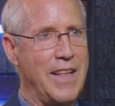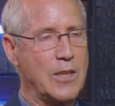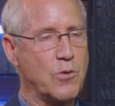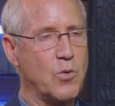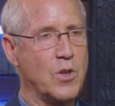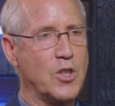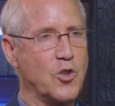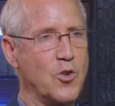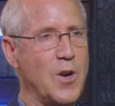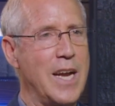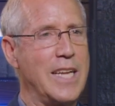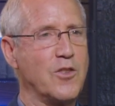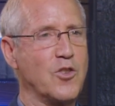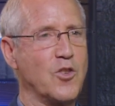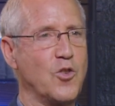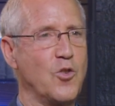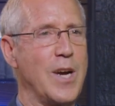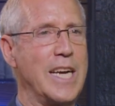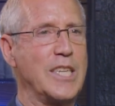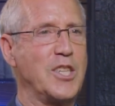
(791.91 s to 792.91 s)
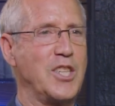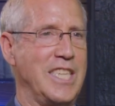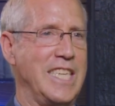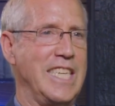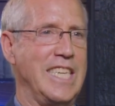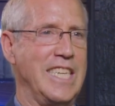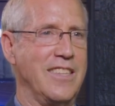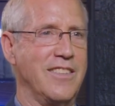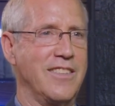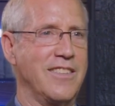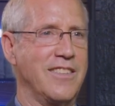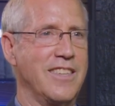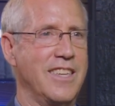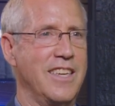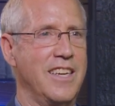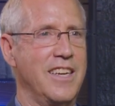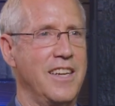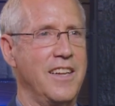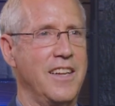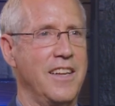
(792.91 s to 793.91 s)
That's what transgression is.
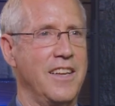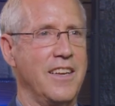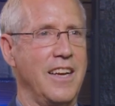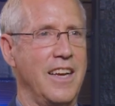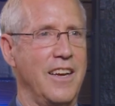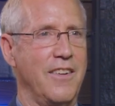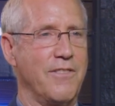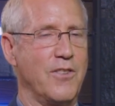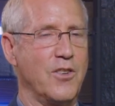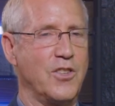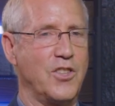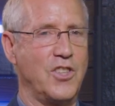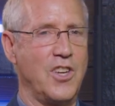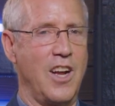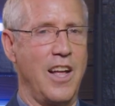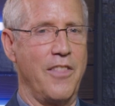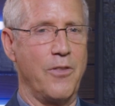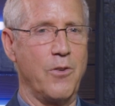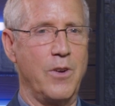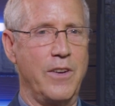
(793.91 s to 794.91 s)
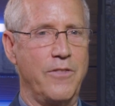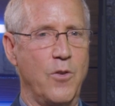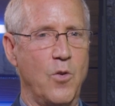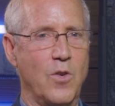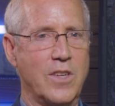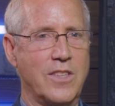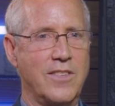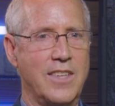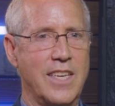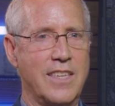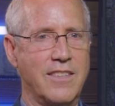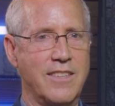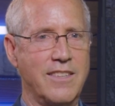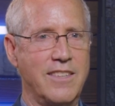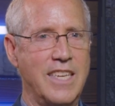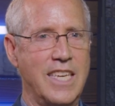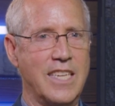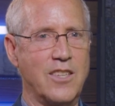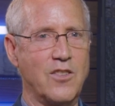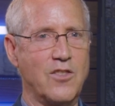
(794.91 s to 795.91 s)
Uh, First John three, four says,
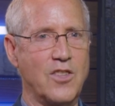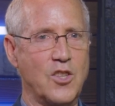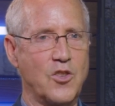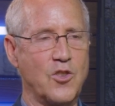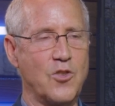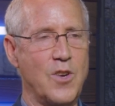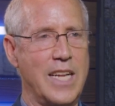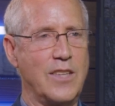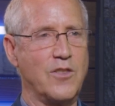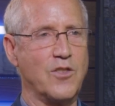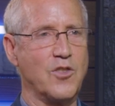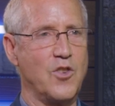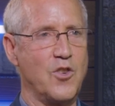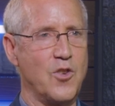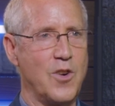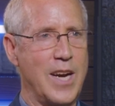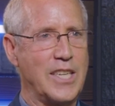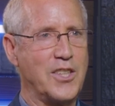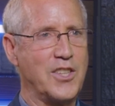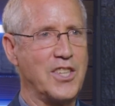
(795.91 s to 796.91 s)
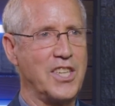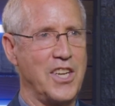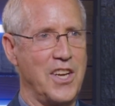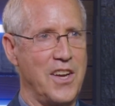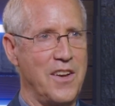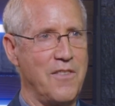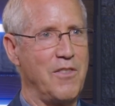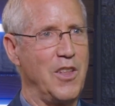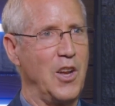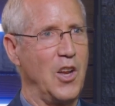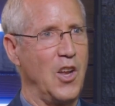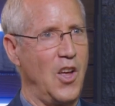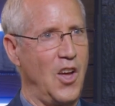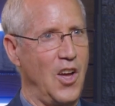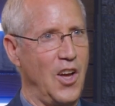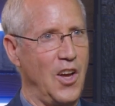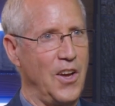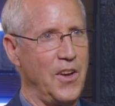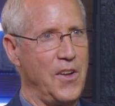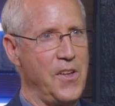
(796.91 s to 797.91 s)
"Sin is the transgression of the
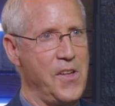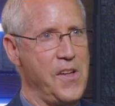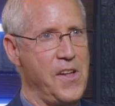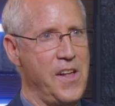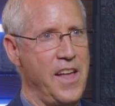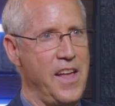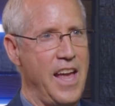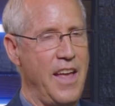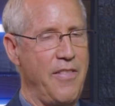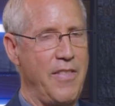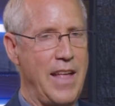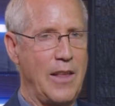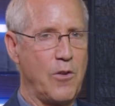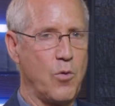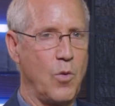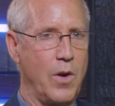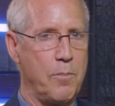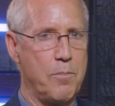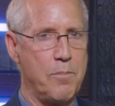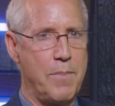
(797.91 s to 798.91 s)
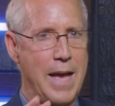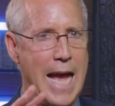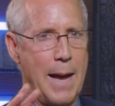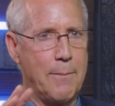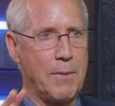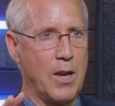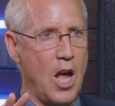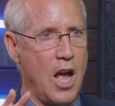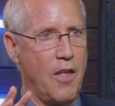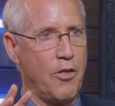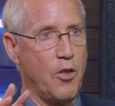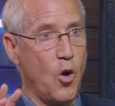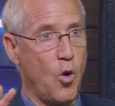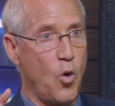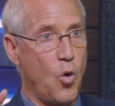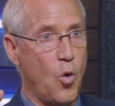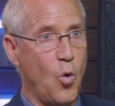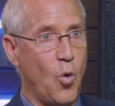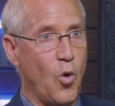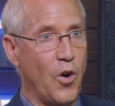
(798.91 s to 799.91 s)
law." And that's what Babylon, the
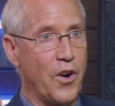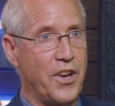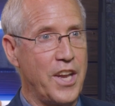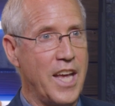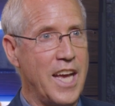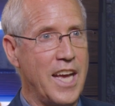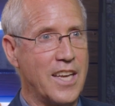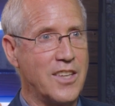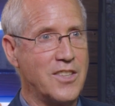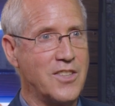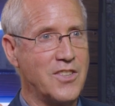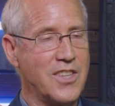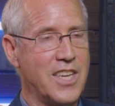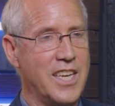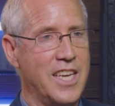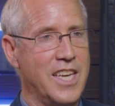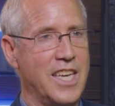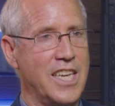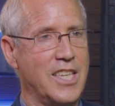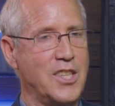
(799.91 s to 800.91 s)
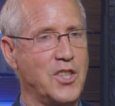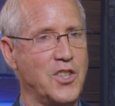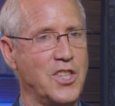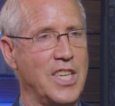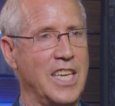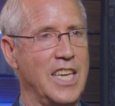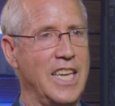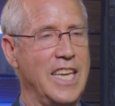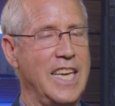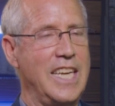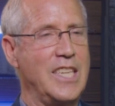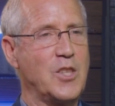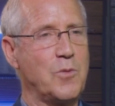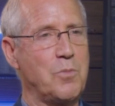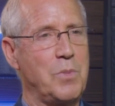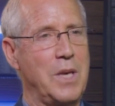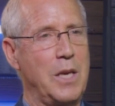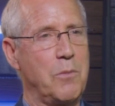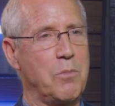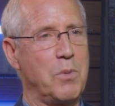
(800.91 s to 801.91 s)
whore, does, is she leads
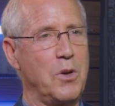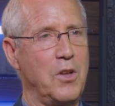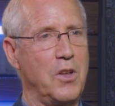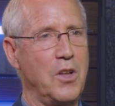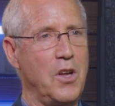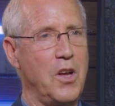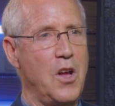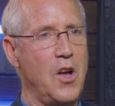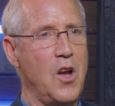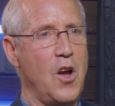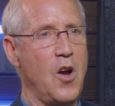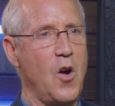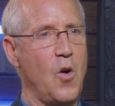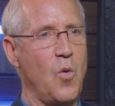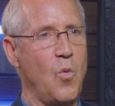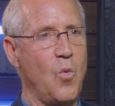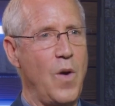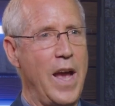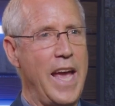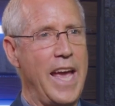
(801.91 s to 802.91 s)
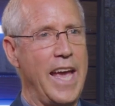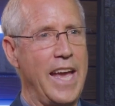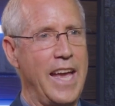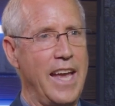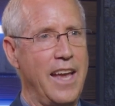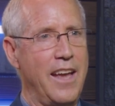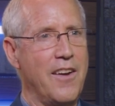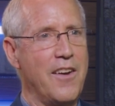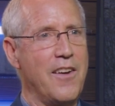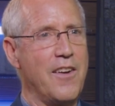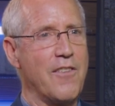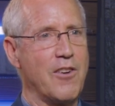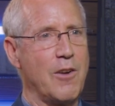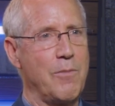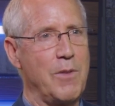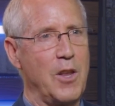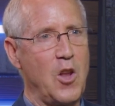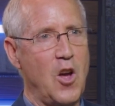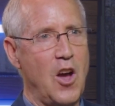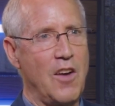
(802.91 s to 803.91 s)
people away
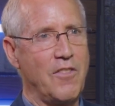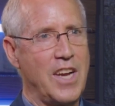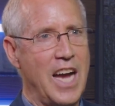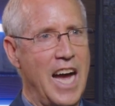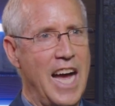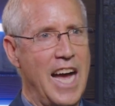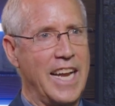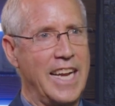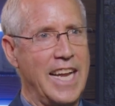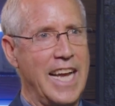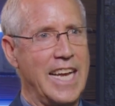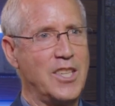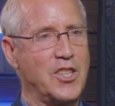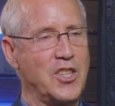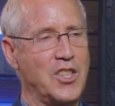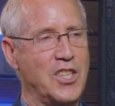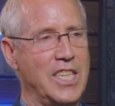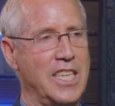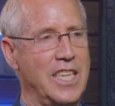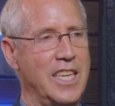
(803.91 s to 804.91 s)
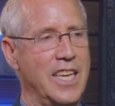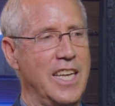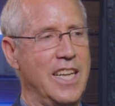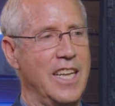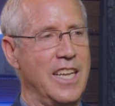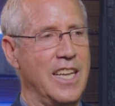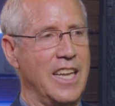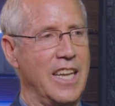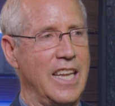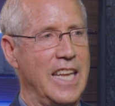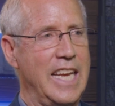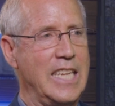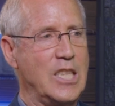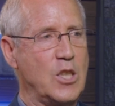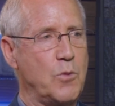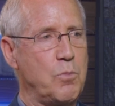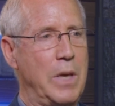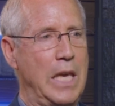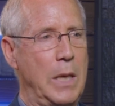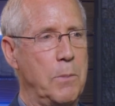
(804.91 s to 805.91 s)
from the law of God, and she
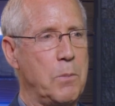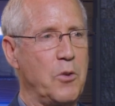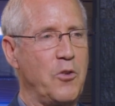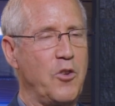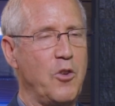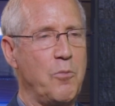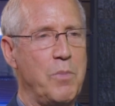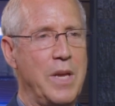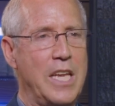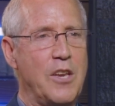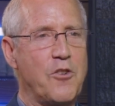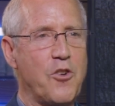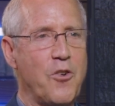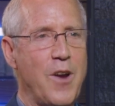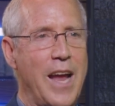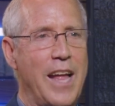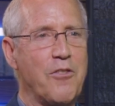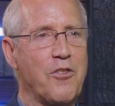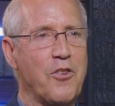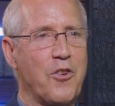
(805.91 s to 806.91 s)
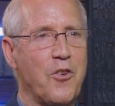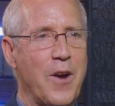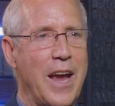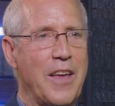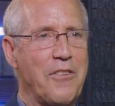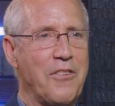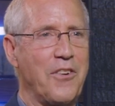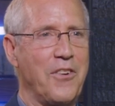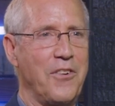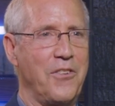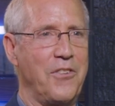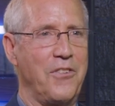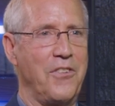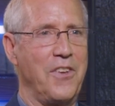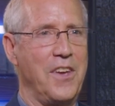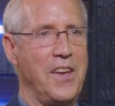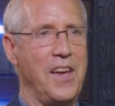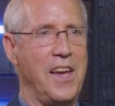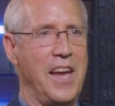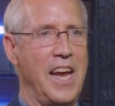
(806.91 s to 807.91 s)
leads people to be
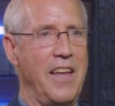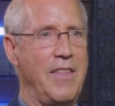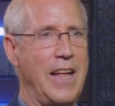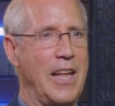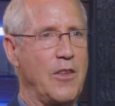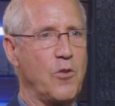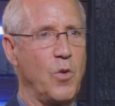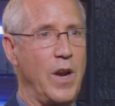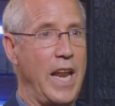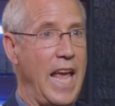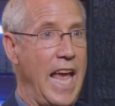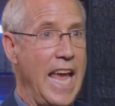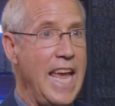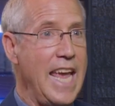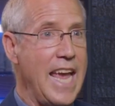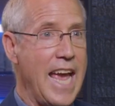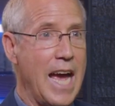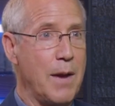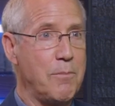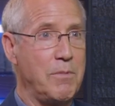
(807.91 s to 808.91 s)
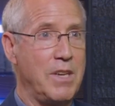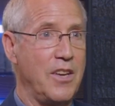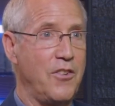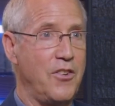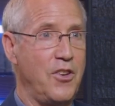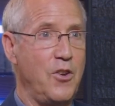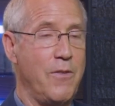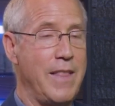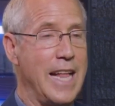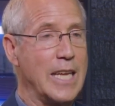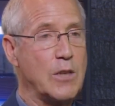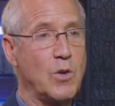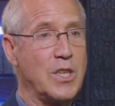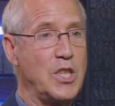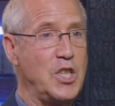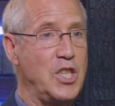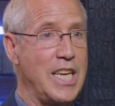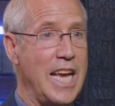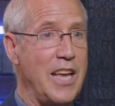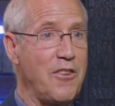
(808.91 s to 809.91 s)
transgressors. And that's what Ahab did too, and that's
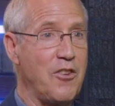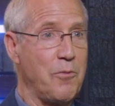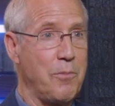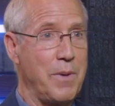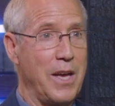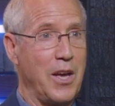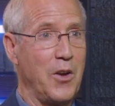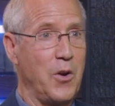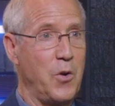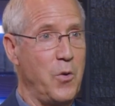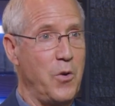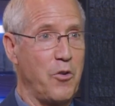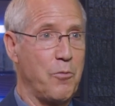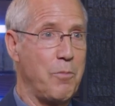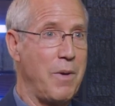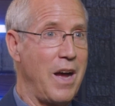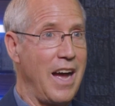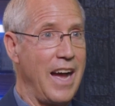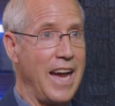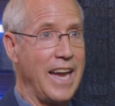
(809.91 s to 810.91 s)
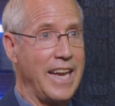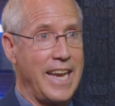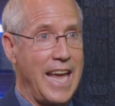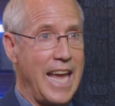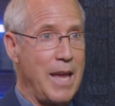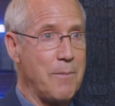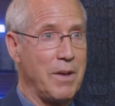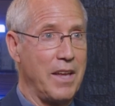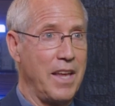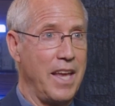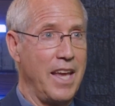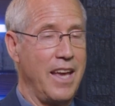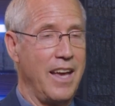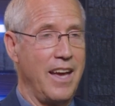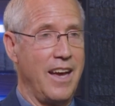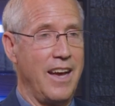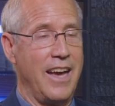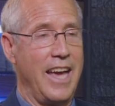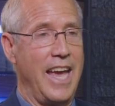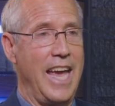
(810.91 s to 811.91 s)
what Jezebel, who was behind
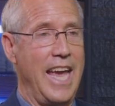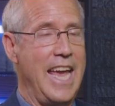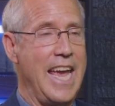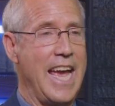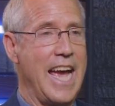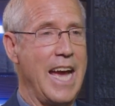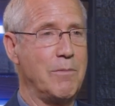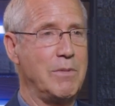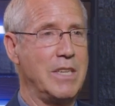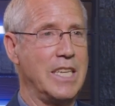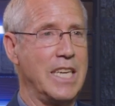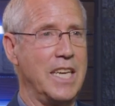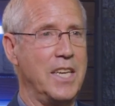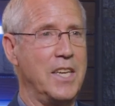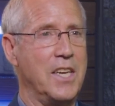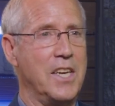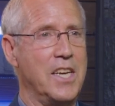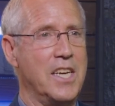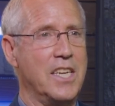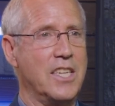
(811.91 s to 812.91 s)
Ahab, did.